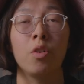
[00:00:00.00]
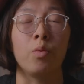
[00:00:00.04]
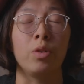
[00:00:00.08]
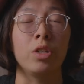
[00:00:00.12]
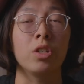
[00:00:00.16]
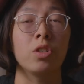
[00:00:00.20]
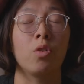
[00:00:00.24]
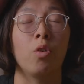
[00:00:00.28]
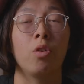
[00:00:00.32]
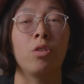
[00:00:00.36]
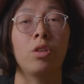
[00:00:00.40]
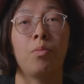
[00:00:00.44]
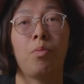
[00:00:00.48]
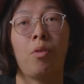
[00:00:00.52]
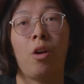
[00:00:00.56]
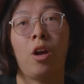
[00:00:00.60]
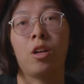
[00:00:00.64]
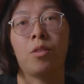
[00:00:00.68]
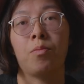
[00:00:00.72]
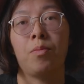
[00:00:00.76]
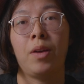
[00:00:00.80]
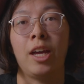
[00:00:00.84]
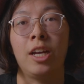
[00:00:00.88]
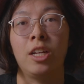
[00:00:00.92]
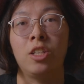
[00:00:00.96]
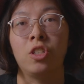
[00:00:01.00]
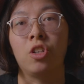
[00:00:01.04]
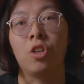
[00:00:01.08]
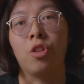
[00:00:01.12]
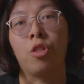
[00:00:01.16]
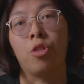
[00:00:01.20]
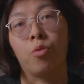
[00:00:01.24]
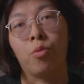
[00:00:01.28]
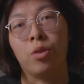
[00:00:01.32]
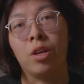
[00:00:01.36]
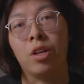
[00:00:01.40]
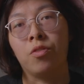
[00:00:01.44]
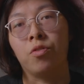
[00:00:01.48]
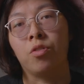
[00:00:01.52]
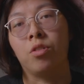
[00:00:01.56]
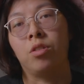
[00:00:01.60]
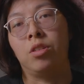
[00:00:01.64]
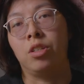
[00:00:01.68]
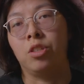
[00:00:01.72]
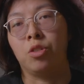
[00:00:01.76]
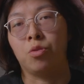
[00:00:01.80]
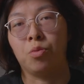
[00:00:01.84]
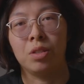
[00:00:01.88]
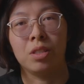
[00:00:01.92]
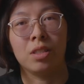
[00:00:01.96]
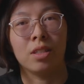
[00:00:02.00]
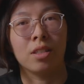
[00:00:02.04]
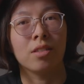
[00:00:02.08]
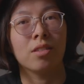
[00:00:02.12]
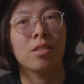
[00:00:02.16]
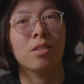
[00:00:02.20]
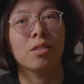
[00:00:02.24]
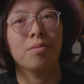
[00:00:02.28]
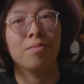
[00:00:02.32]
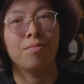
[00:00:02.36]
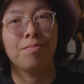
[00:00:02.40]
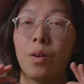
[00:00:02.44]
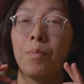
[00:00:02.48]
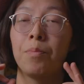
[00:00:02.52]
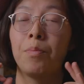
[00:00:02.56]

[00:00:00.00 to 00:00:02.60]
We scored the product page a 3 for these reasons.